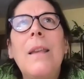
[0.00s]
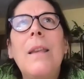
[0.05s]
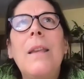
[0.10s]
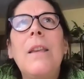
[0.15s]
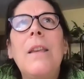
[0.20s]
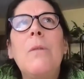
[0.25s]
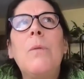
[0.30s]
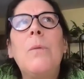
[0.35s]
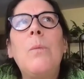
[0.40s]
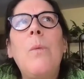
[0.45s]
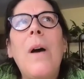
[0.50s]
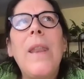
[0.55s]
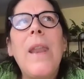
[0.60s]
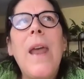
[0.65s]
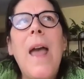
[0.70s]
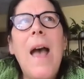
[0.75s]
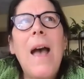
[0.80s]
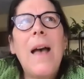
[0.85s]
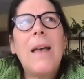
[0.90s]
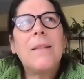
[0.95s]
you would want
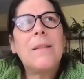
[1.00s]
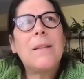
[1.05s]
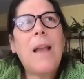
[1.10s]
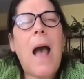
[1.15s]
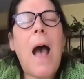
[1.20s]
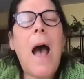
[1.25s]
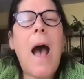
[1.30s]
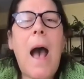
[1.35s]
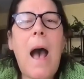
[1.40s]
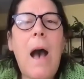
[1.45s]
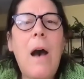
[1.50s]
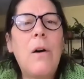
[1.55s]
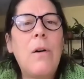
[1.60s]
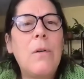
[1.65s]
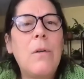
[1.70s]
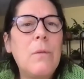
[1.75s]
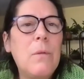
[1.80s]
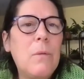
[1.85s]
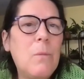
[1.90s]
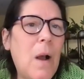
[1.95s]
to ask
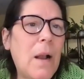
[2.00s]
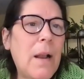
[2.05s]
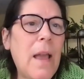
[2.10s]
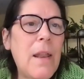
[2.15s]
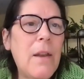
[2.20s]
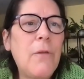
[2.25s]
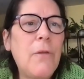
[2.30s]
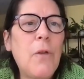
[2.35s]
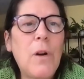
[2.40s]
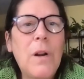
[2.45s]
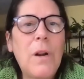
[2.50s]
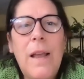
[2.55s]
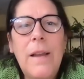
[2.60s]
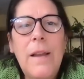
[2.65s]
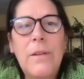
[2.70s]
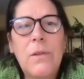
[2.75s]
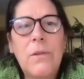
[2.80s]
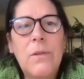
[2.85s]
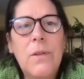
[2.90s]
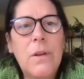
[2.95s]
how what kind of
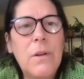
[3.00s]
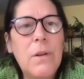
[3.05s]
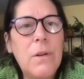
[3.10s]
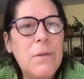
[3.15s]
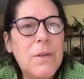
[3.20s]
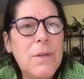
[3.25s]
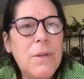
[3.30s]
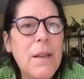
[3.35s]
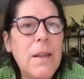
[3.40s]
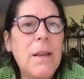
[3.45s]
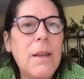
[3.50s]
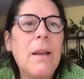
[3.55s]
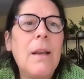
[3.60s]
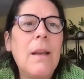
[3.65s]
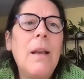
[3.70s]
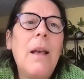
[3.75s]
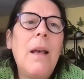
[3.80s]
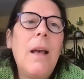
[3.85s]
fertilizers they're using,